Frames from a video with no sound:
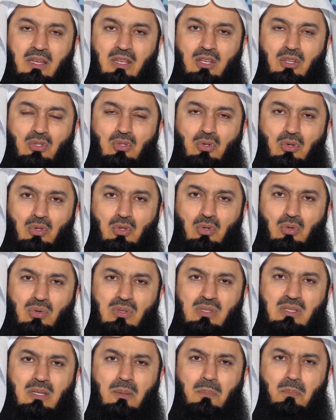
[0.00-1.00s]
to
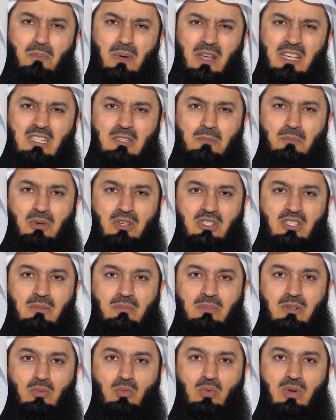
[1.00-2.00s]
use the best
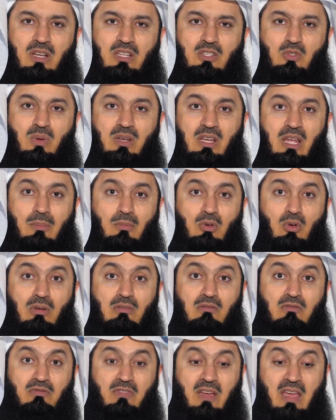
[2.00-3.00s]
possible words when I'm
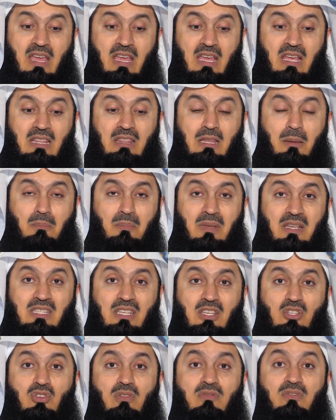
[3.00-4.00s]
conveying the
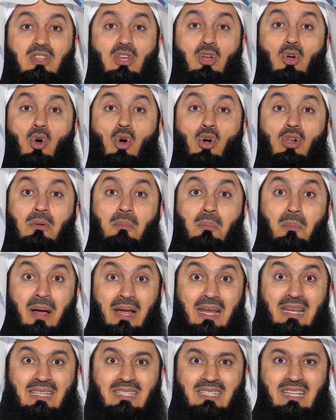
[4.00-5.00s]
message of the
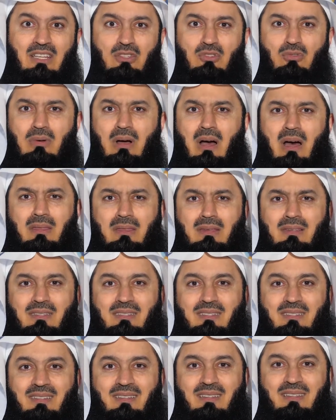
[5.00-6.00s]
Almighty to
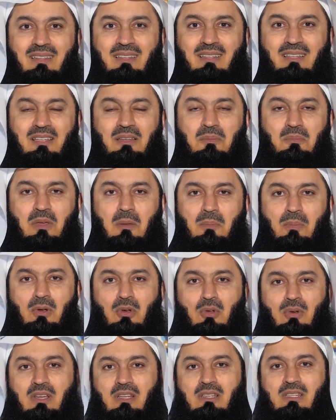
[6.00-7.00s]
others? People
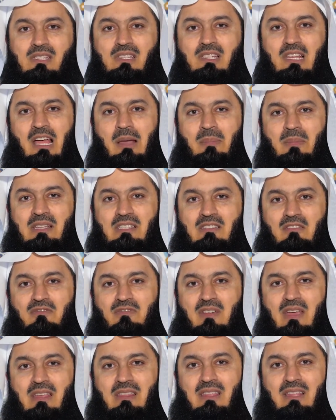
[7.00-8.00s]
look at Islam as a
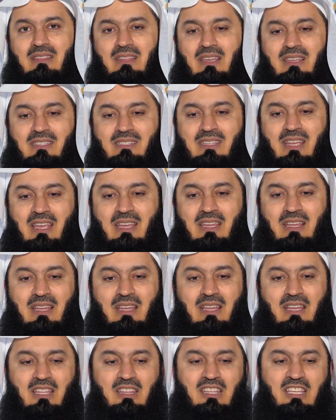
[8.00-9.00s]
faith and they say,
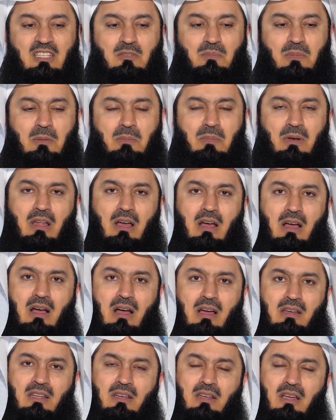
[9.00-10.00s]
these people are
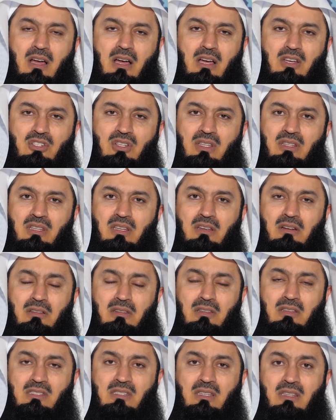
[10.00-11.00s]
hard and harsh and they are
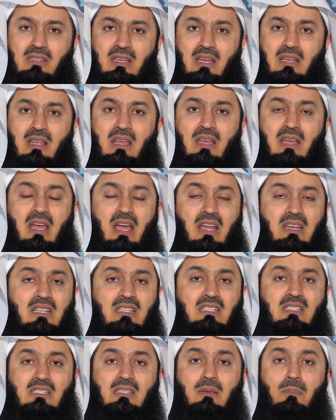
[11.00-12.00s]
this and that. And it's
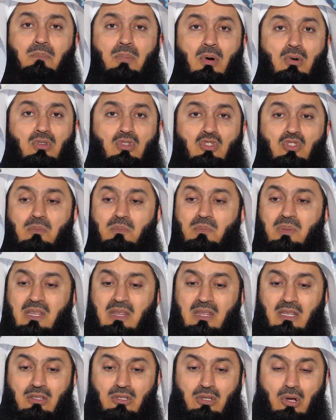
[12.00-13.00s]
supposed to be
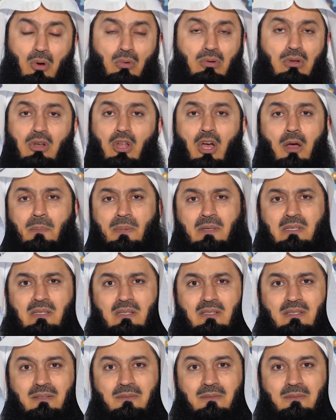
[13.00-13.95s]
the total opposite.